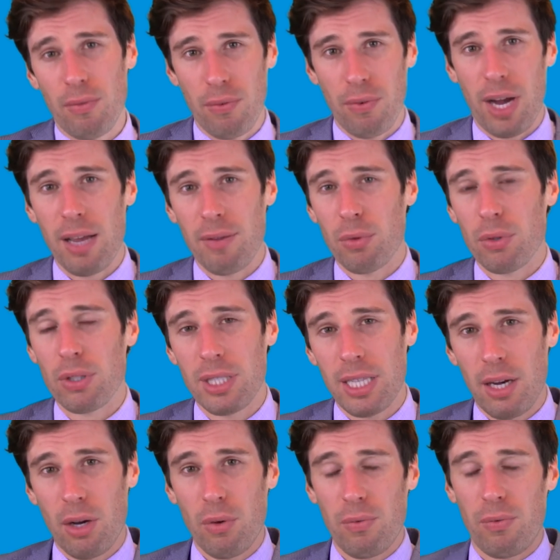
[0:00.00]
Five will
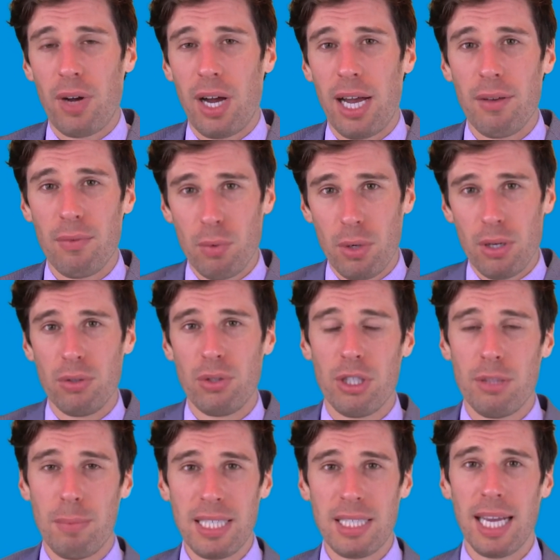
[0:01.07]
sell. Five will
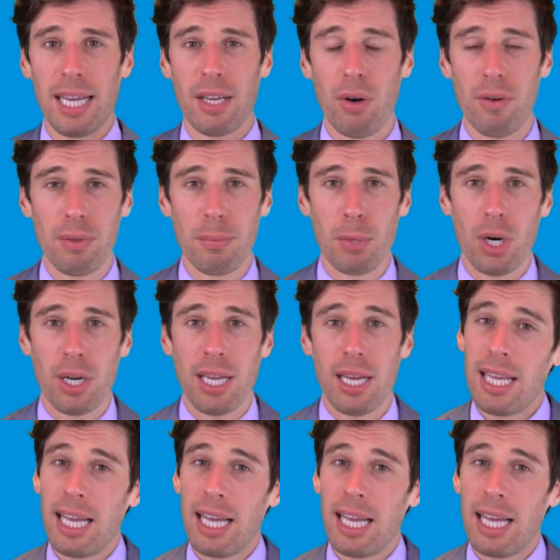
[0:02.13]
just be taken off the market.